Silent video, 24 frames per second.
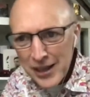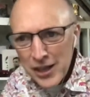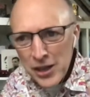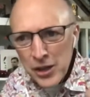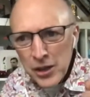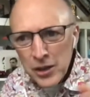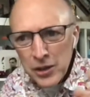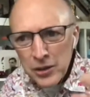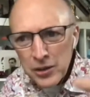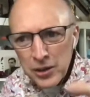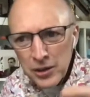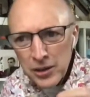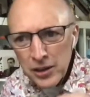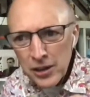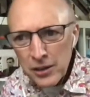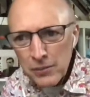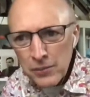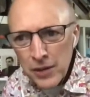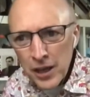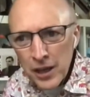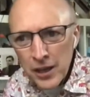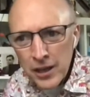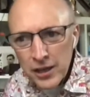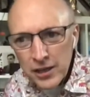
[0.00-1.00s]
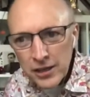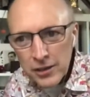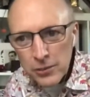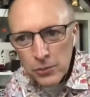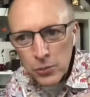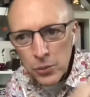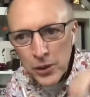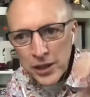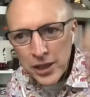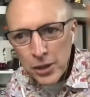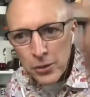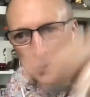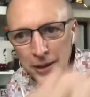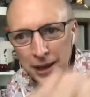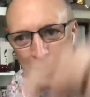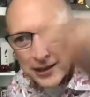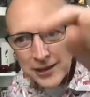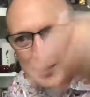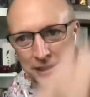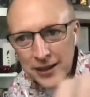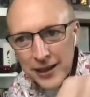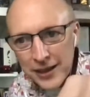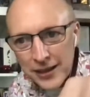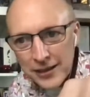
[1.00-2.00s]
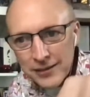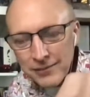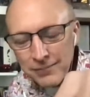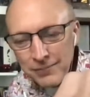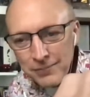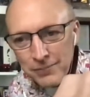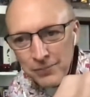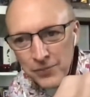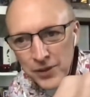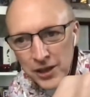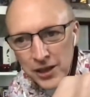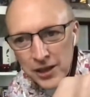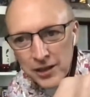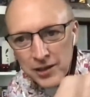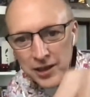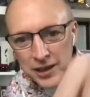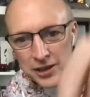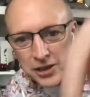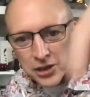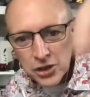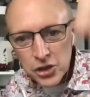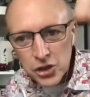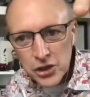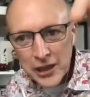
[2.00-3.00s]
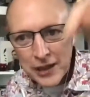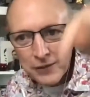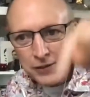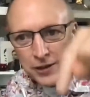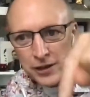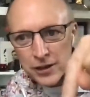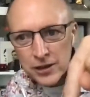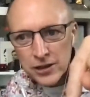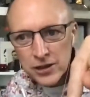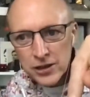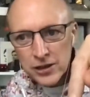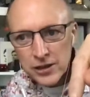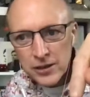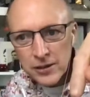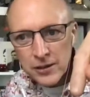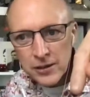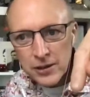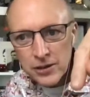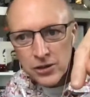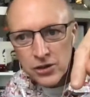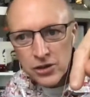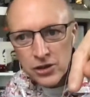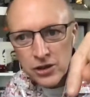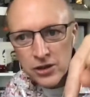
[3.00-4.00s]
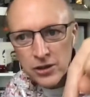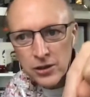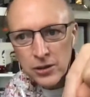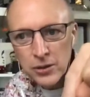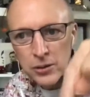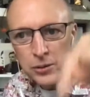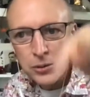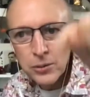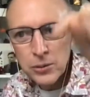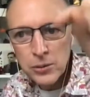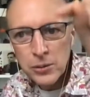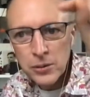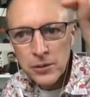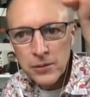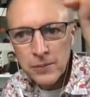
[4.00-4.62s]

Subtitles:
So you when you were 18, you said you traveled to